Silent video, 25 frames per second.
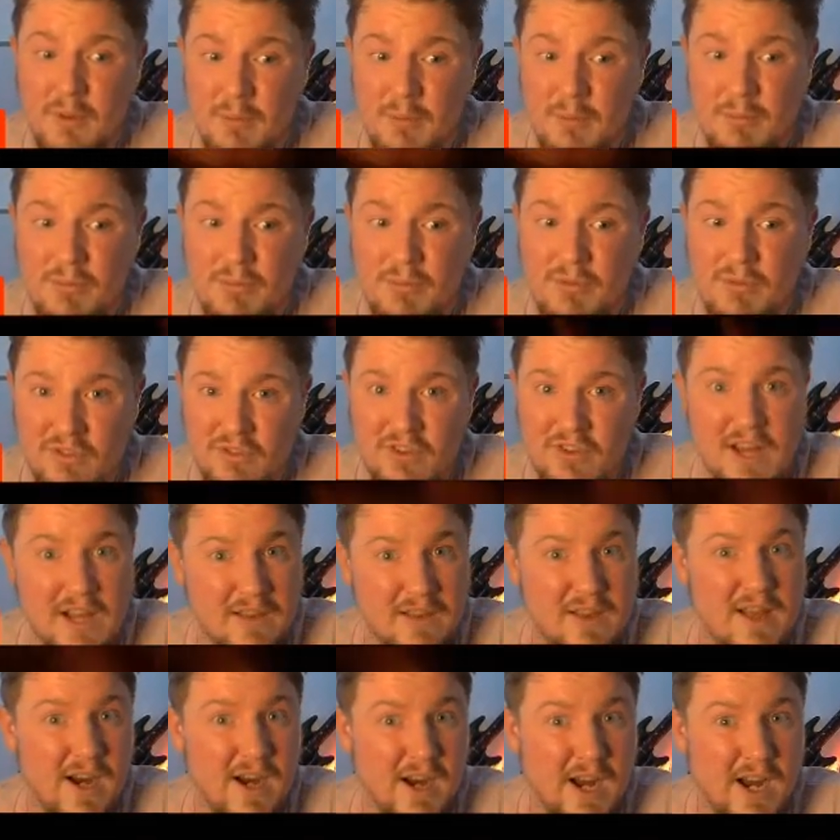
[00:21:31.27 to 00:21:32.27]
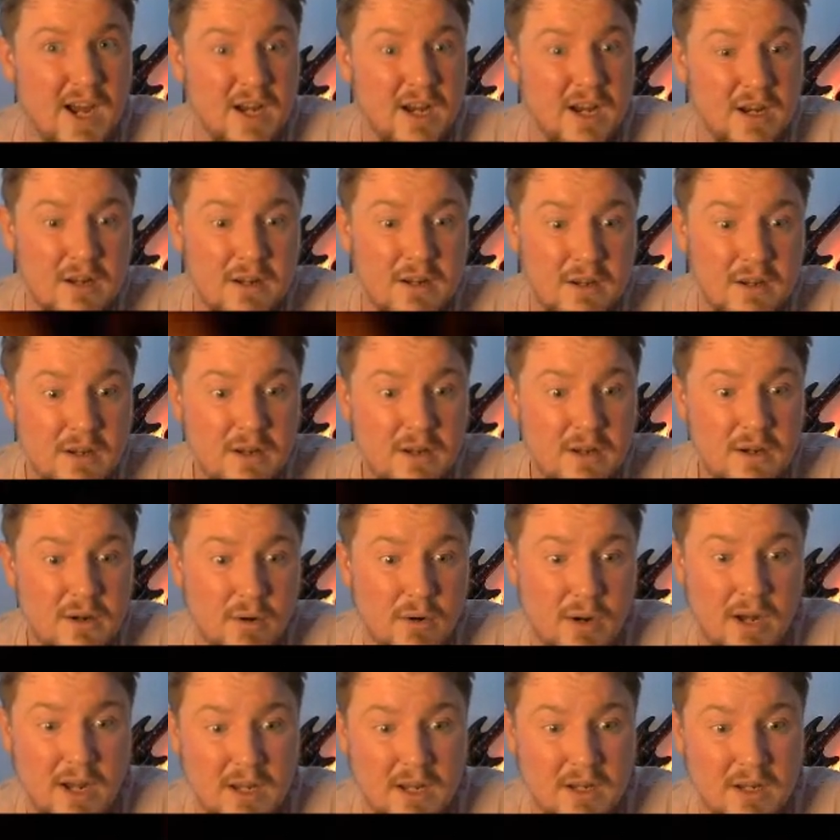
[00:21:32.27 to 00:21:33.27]
I'm selling that guy,
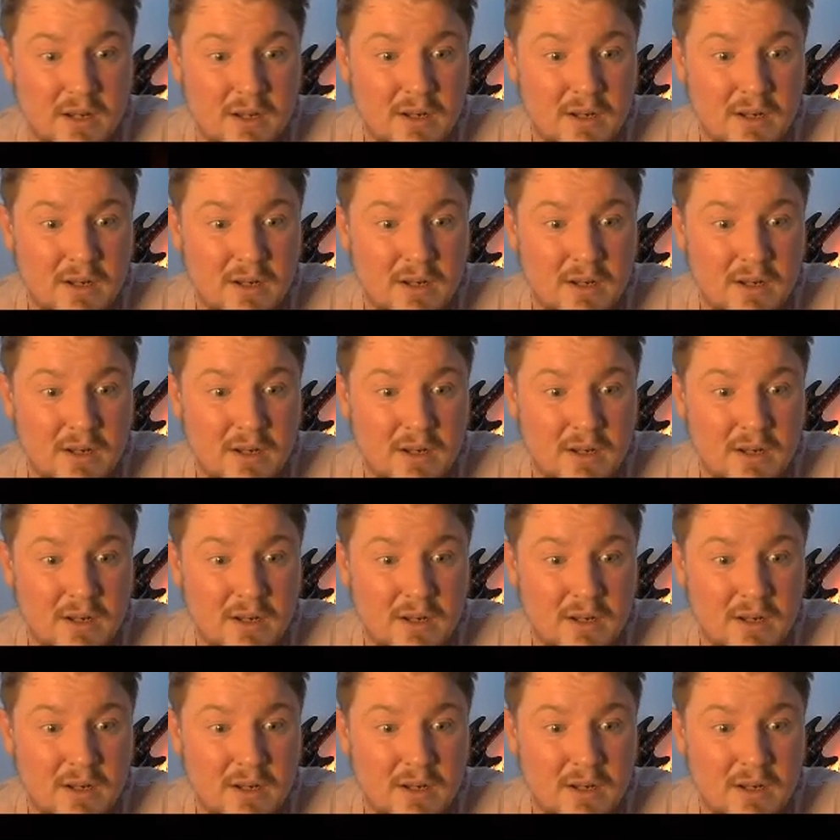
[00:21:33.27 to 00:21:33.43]
right?